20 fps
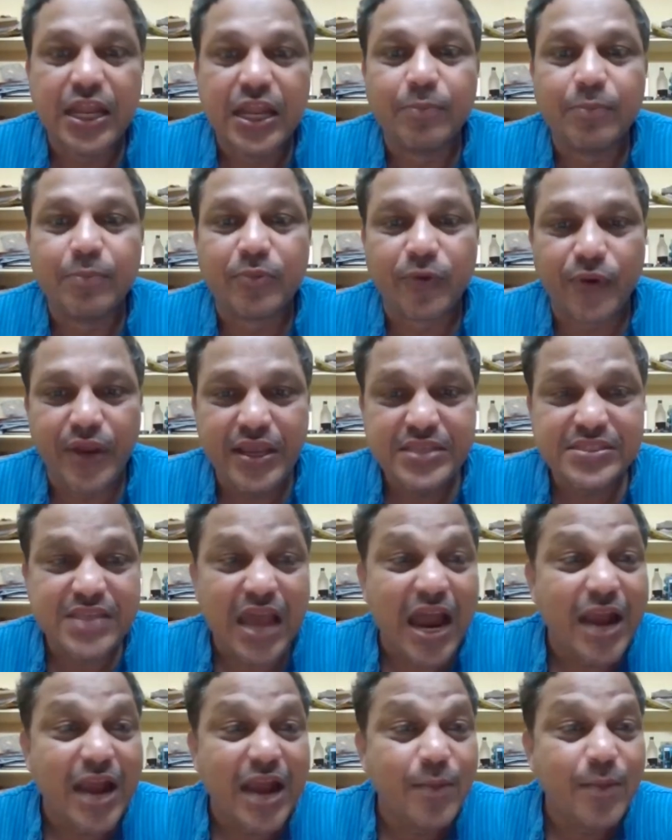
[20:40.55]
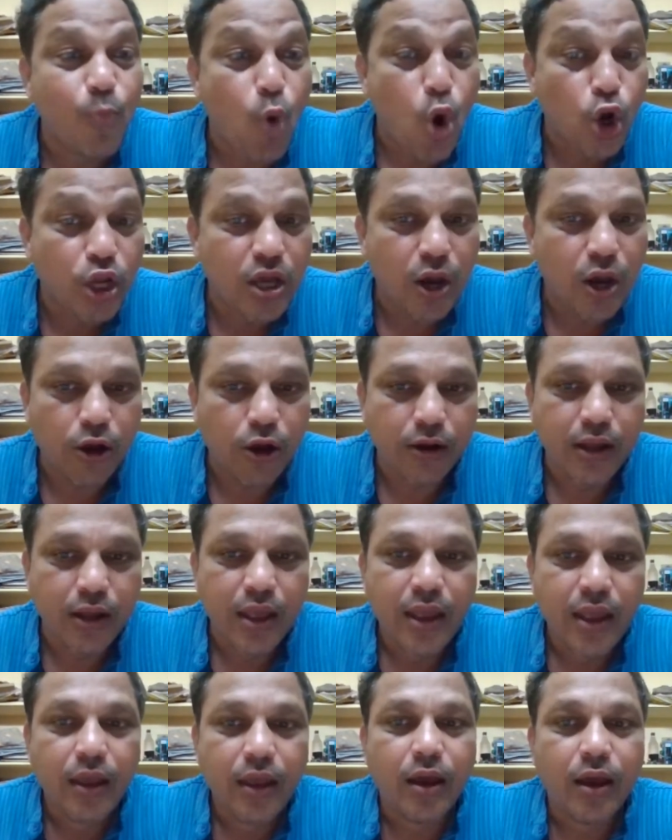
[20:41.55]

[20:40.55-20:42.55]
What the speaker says: named Rees and Morgan.